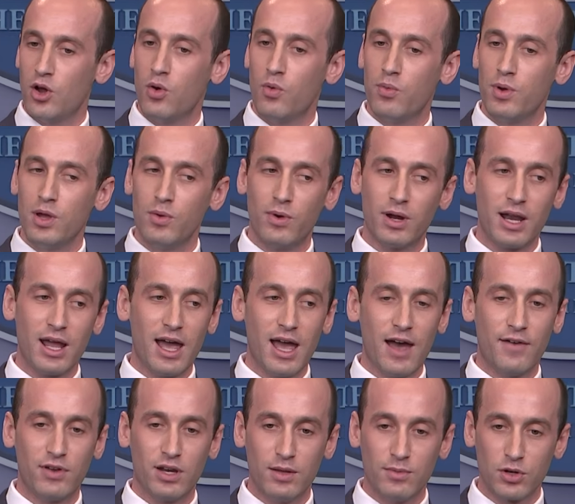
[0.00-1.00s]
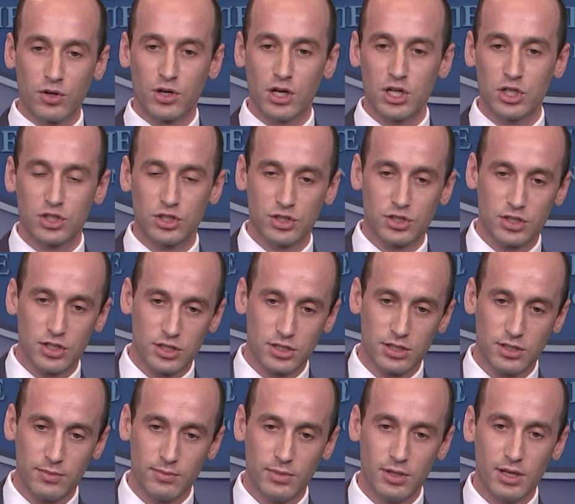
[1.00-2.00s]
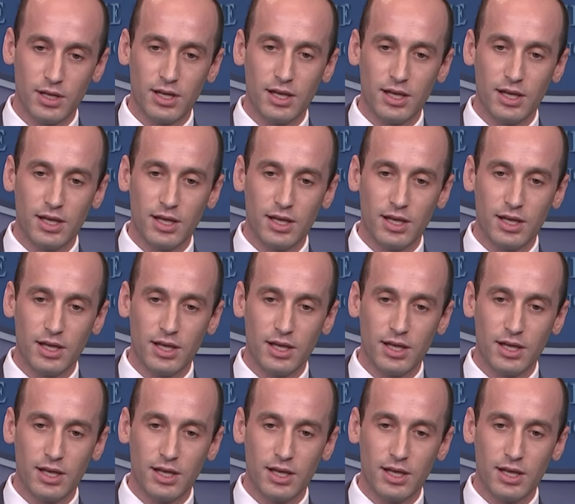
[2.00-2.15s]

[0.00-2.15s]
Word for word: we want to have an immigration system